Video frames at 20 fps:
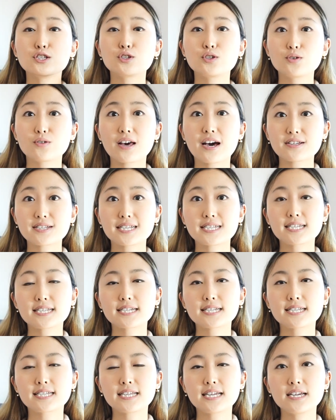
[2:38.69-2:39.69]

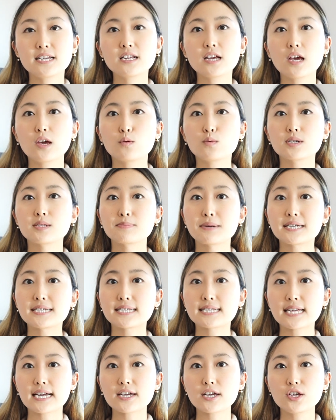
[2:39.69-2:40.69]
2016, it was my
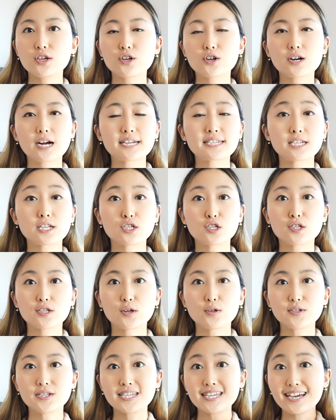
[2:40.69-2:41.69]
second year as an
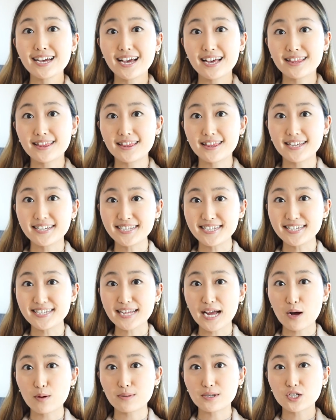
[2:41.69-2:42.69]
associate, and this is
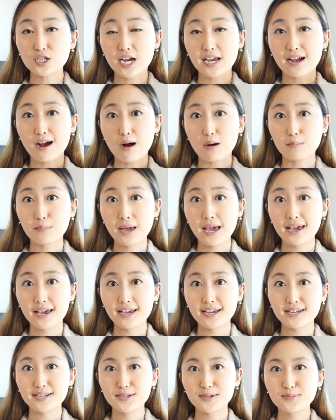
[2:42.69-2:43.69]
how much I got
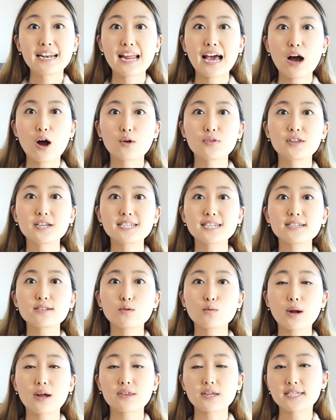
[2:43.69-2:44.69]
paid. Now, this is
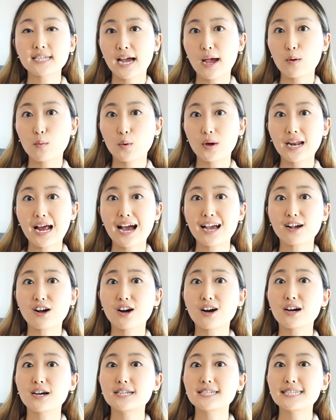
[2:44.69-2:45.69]
around the time when I
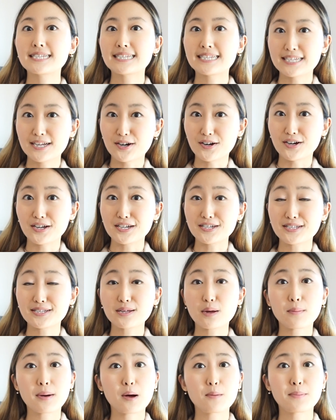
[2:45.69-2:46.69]
got serious
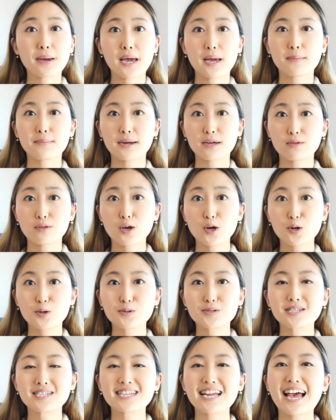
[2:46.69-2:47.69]
about paying my
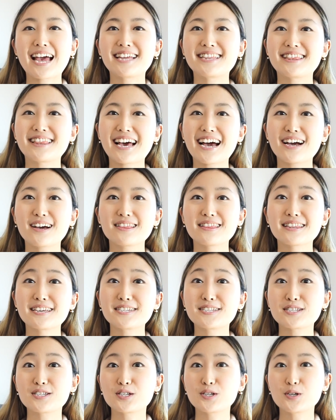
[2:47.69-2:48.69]
loans, and that
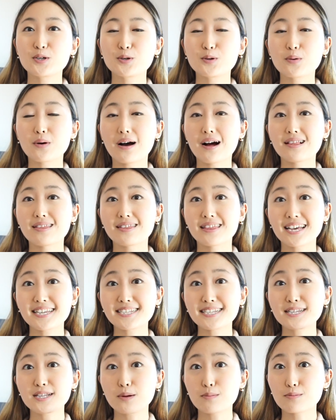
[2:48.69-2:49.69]
leads to
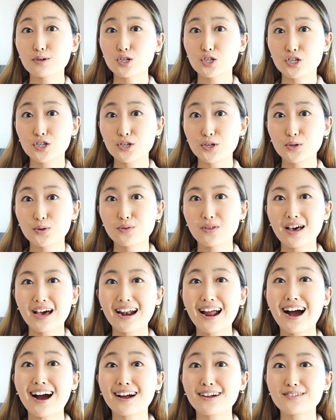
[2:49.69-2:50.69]
lesson number 2
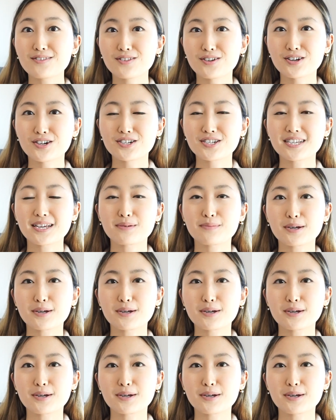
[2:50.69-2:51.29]
that I learned in